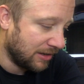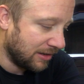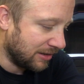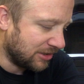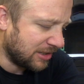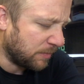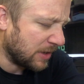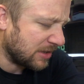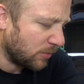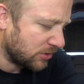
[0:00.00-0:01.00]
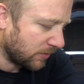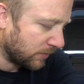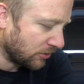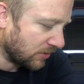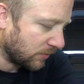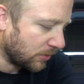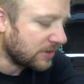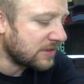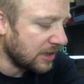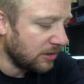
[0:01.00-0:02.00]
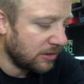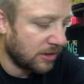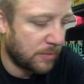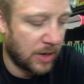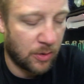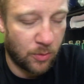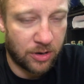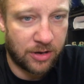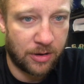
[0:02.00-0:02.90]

It just depends on what you're fishing for. The single hook might work